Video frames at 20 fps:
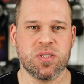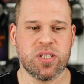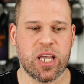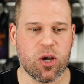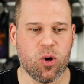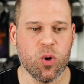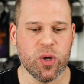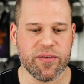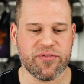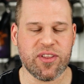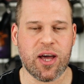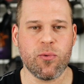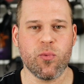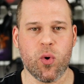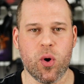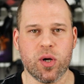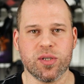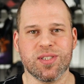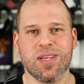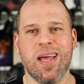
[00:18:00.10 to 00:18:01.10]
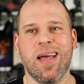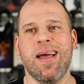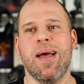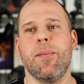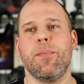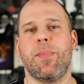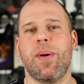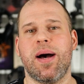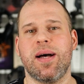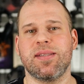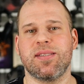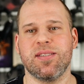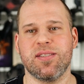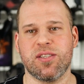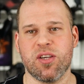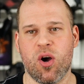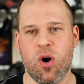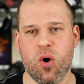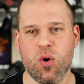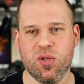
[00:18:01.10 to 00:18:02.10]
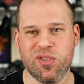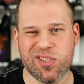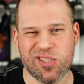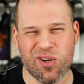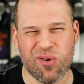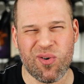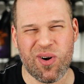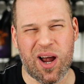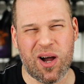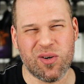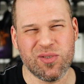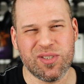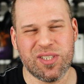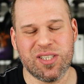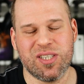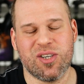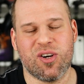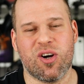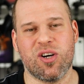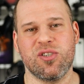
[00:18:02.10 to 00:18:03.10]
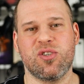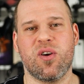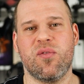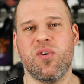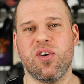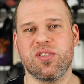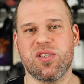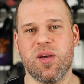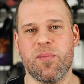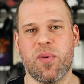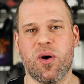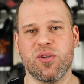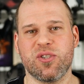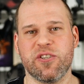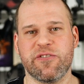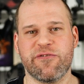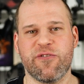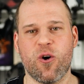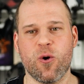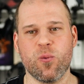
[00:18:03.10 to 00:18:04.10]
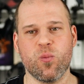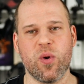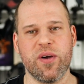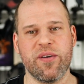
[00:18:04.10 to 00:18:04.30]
they could have done worse, but the whole surrounding controversy about this phone,